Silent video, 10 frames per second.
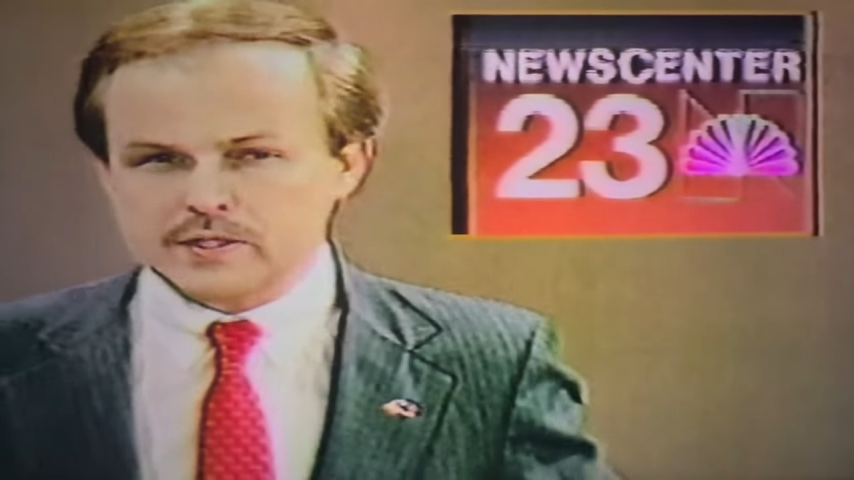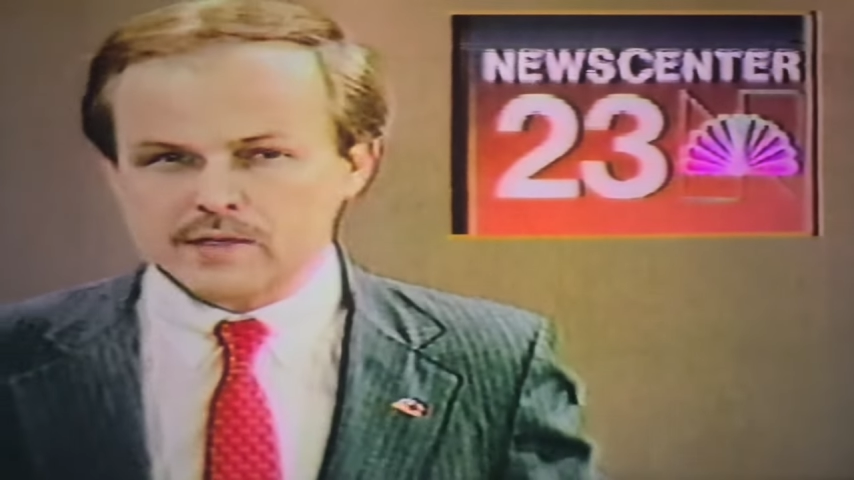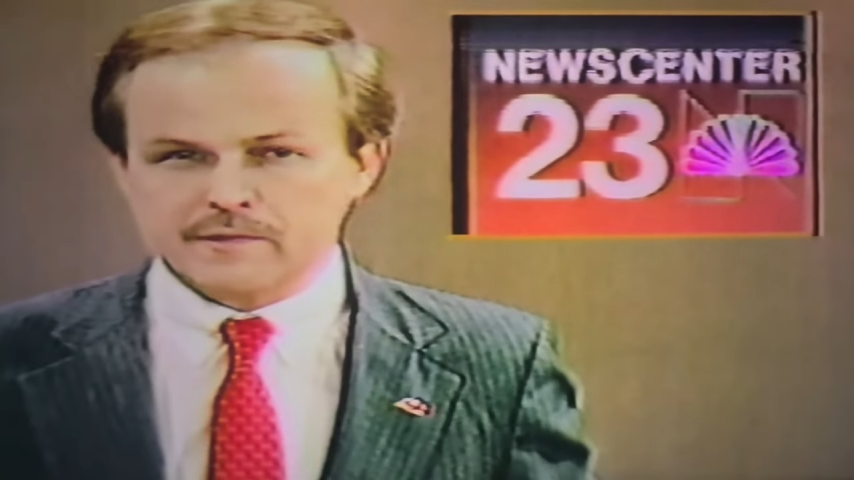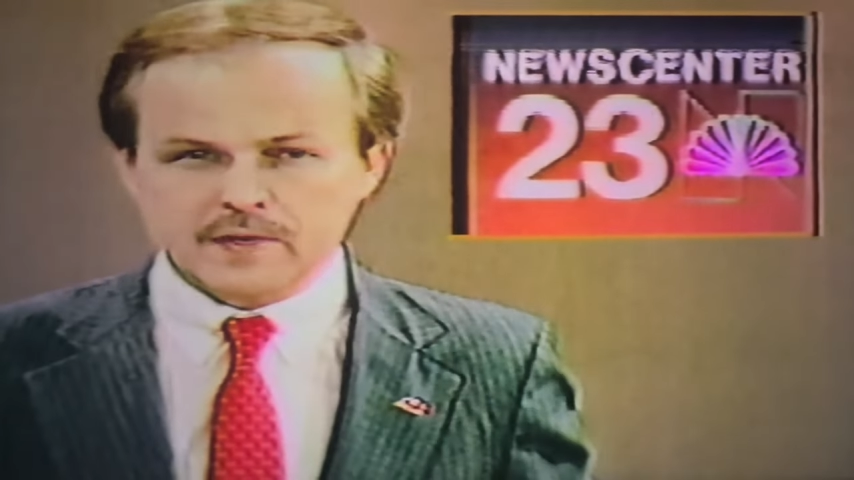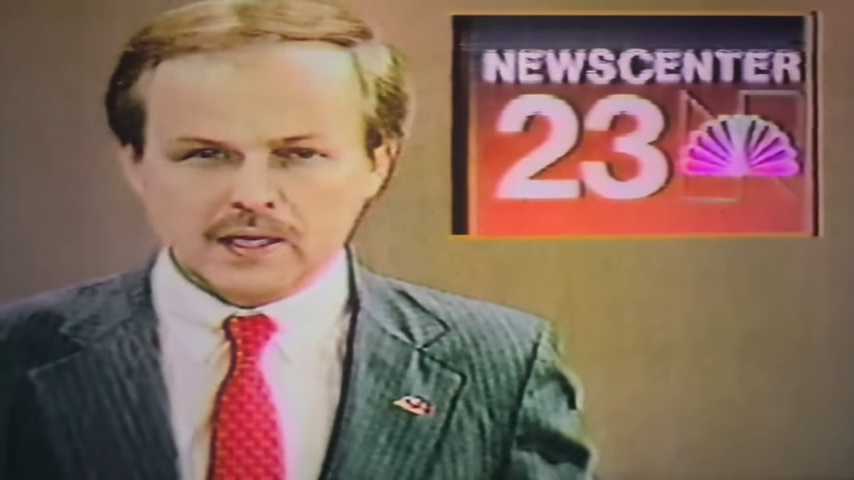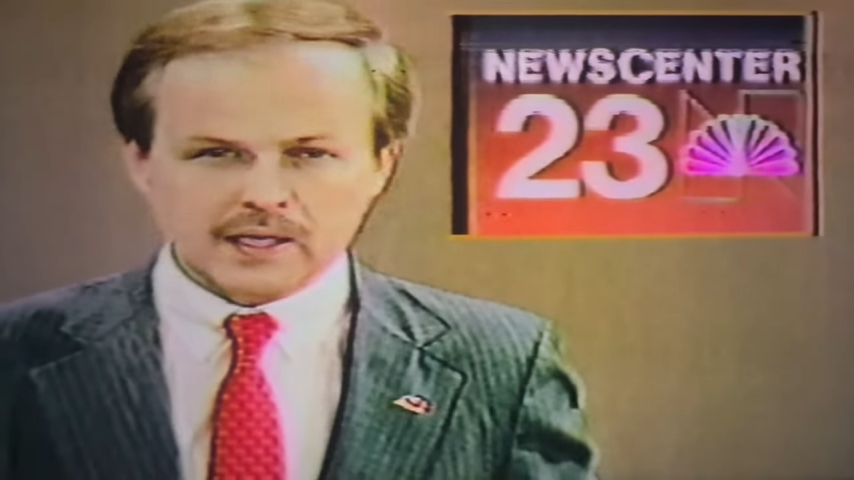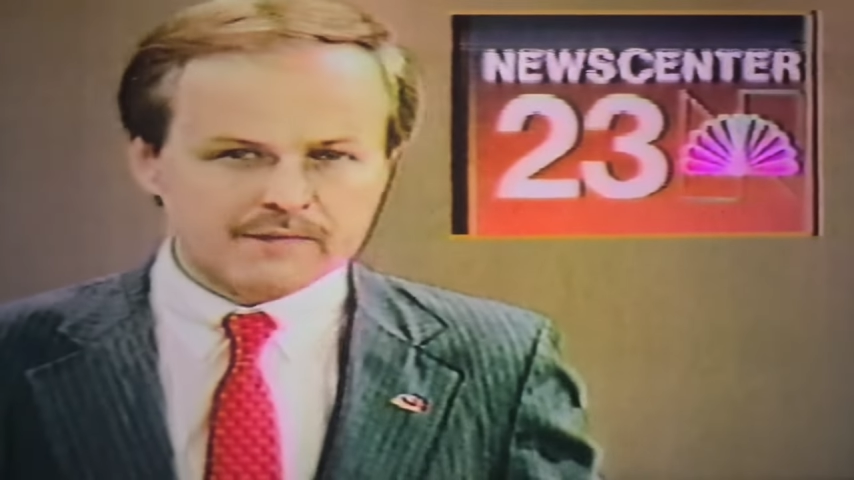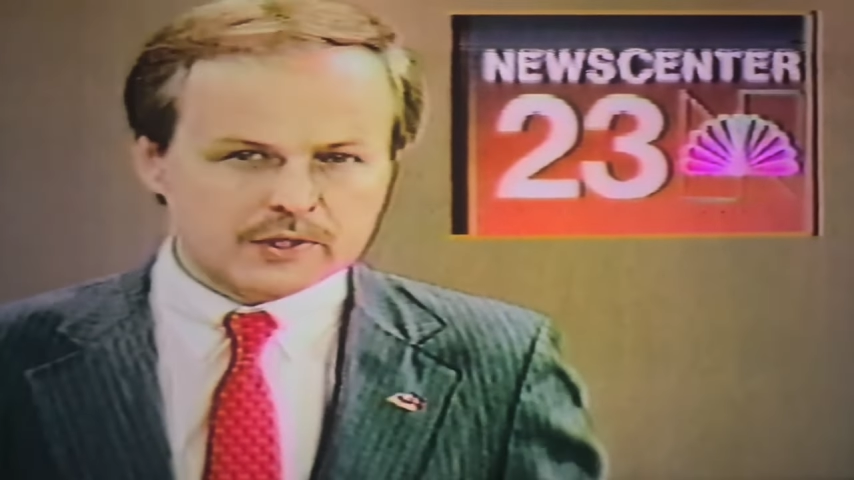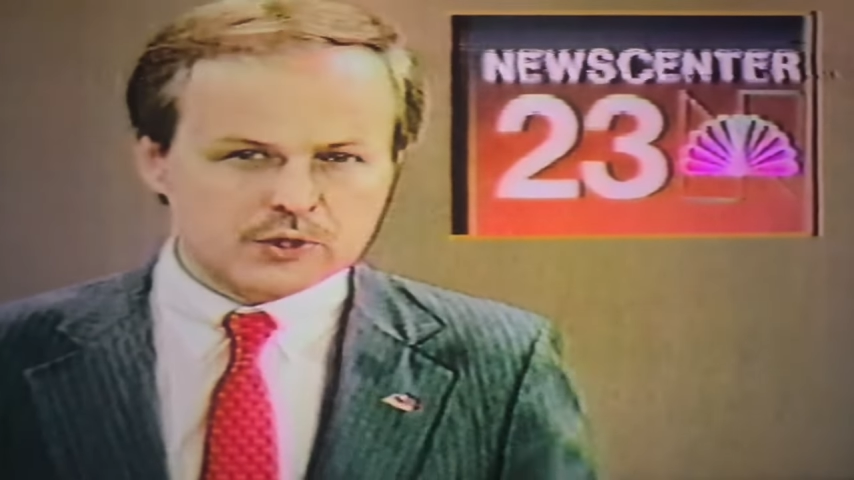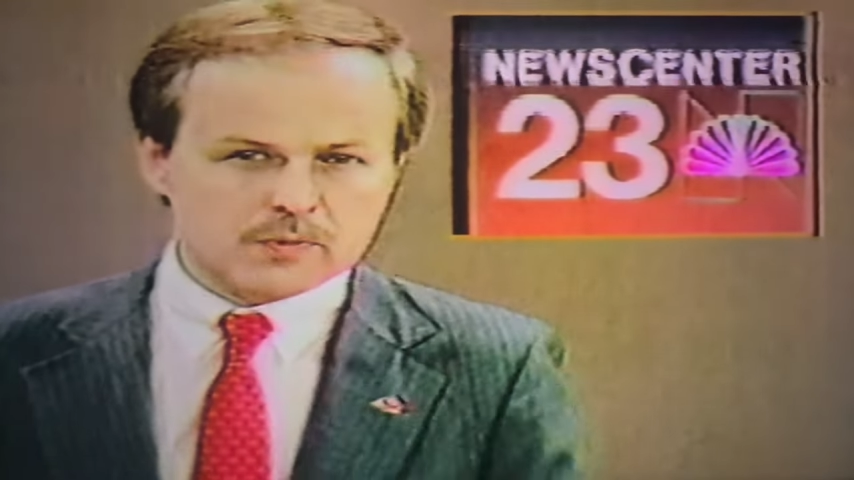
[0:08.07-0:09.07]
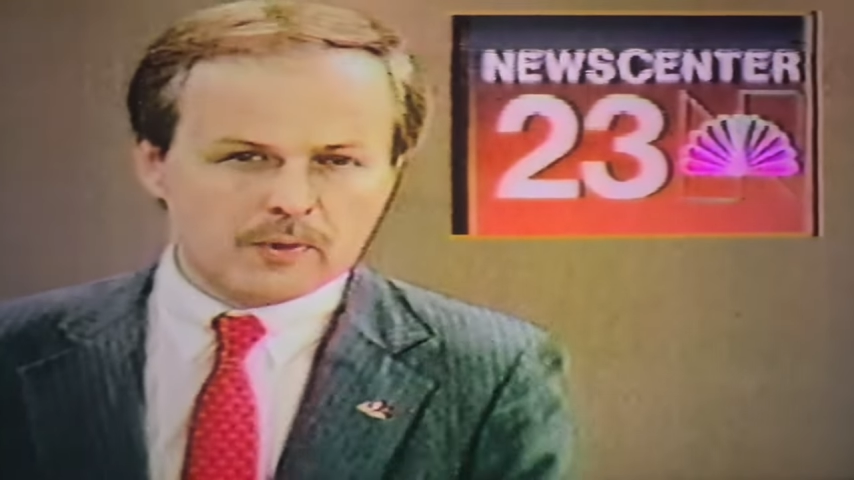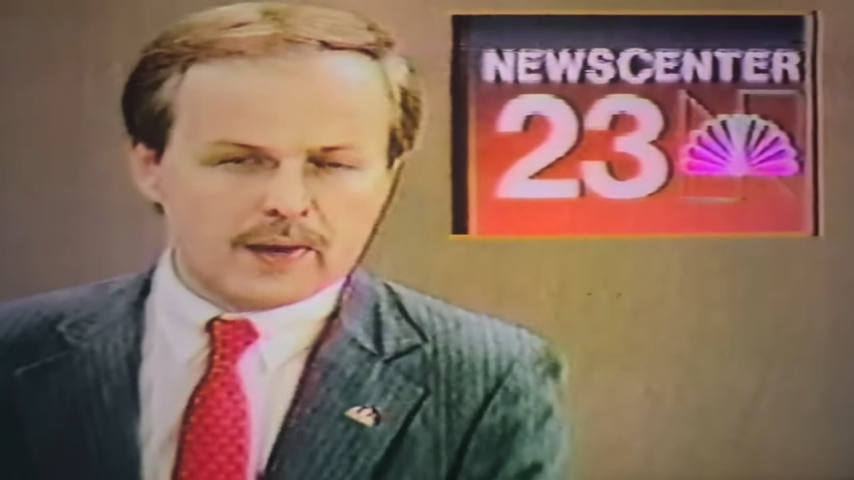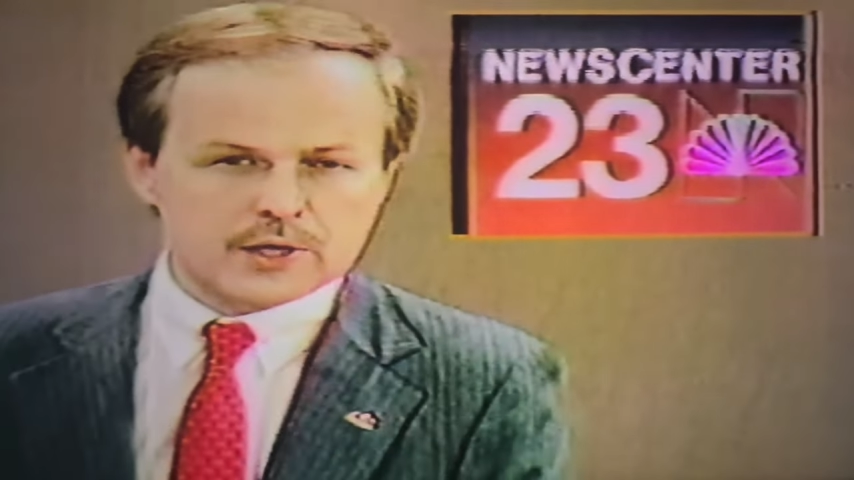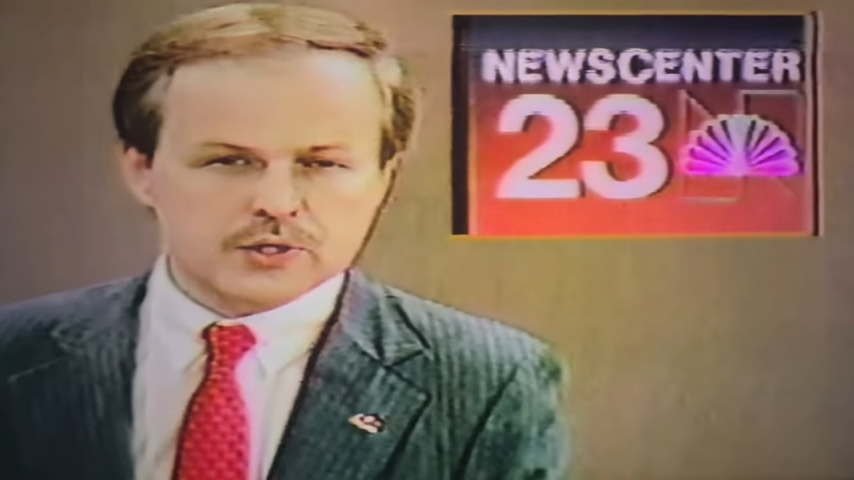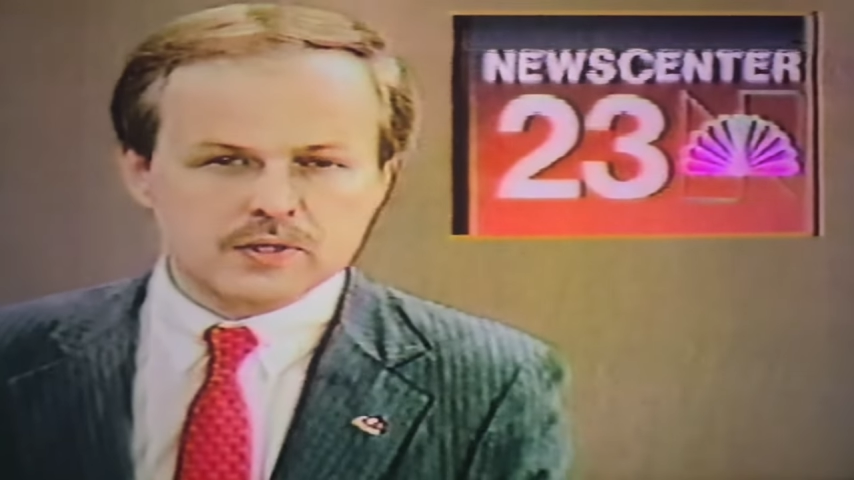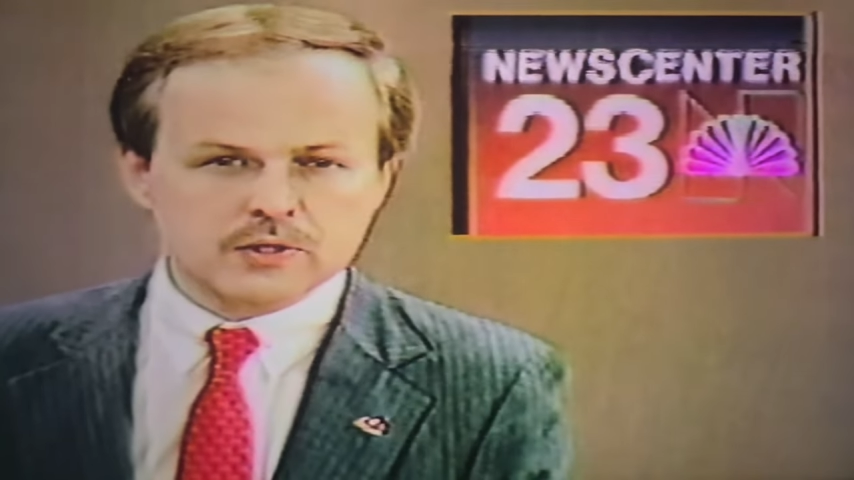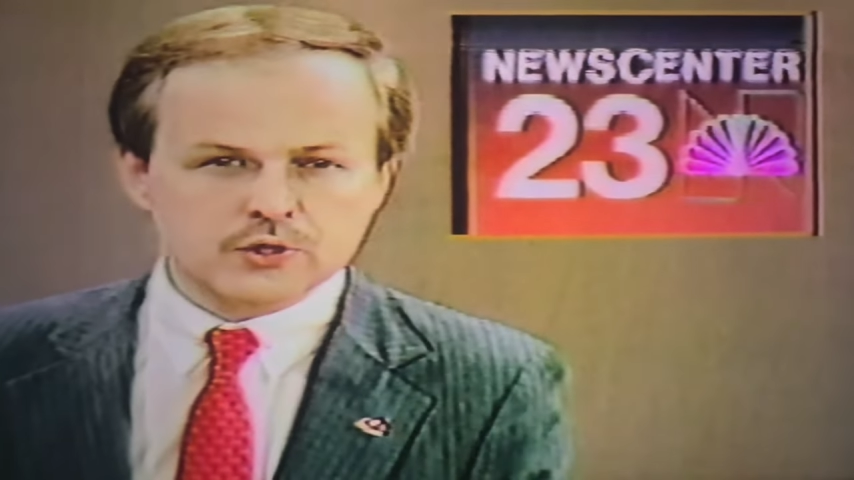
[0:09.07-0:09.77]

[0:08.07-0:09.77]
that feeling of exuberation